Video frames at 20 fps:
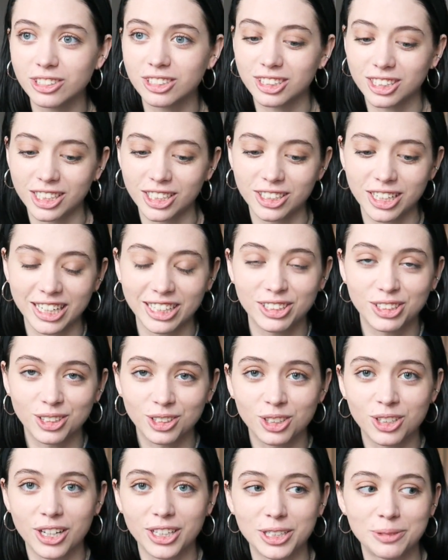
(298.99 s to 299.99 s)
We still like
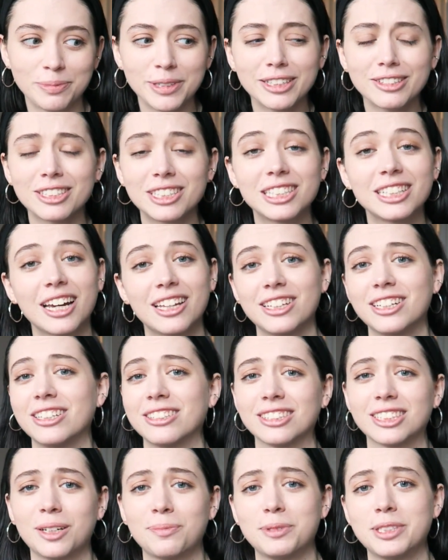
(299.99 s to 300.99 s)
cooked all our meals together
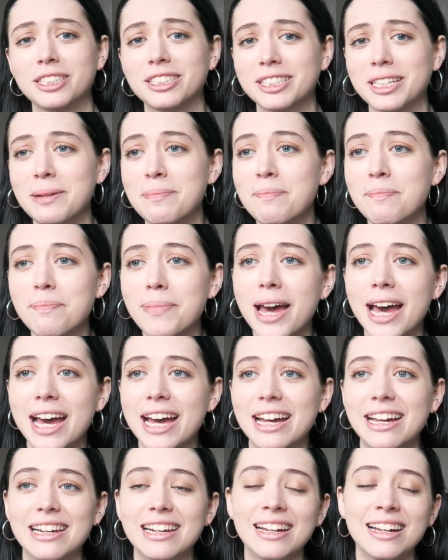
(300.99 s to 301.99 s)
and slept in the same
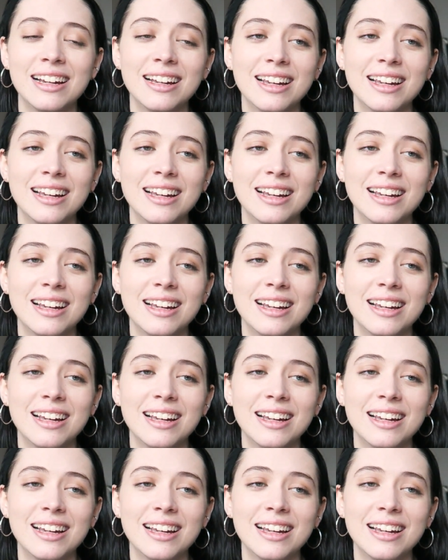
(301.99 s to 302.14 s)
bed